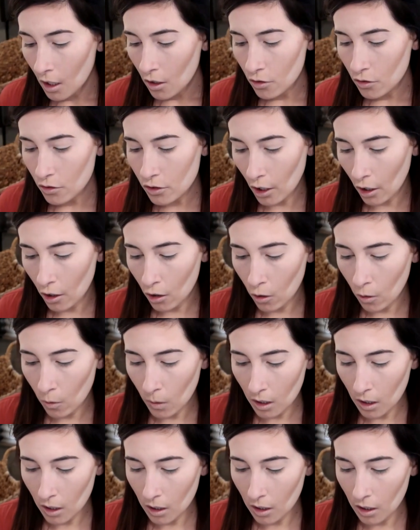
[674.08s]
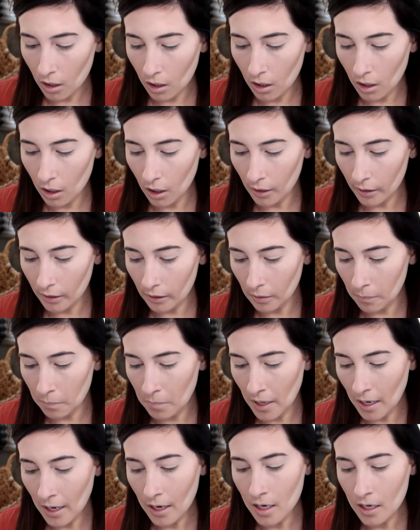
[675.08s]
So
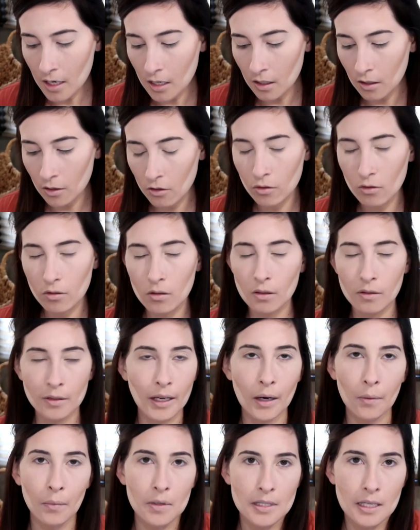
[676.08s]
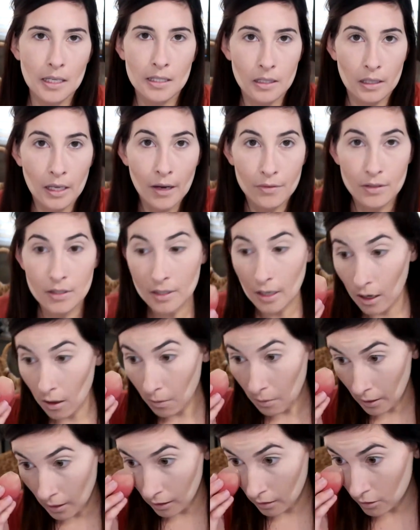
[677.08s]
Matt, that was his
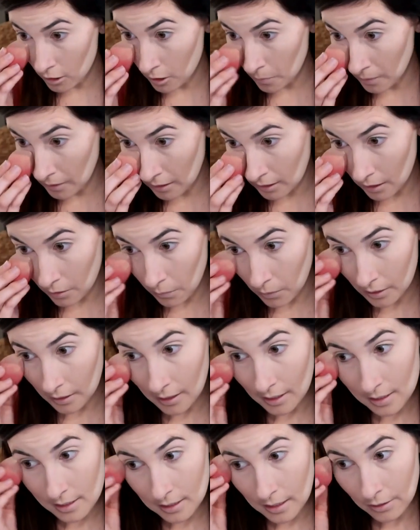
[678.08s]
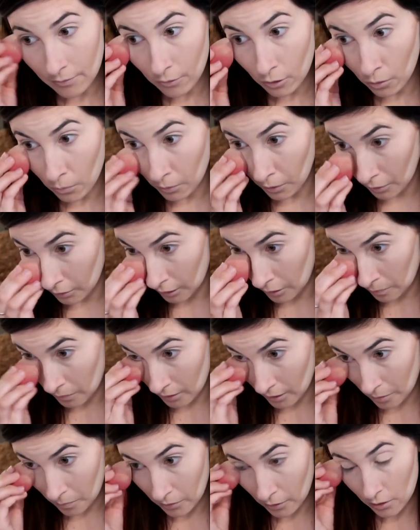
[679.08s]
lifestyle. And to begin with, he's never really
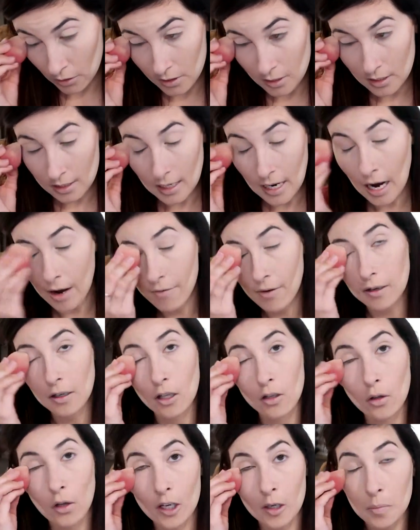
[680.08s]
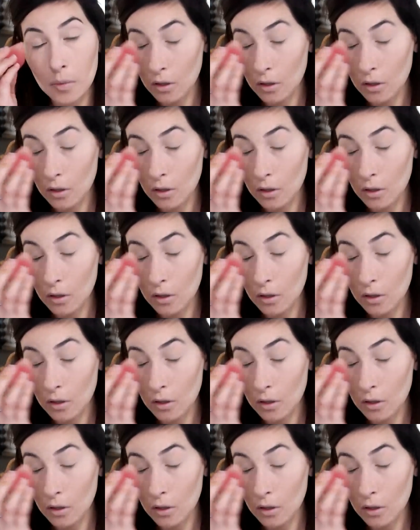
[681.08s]
been a person to have like a lot of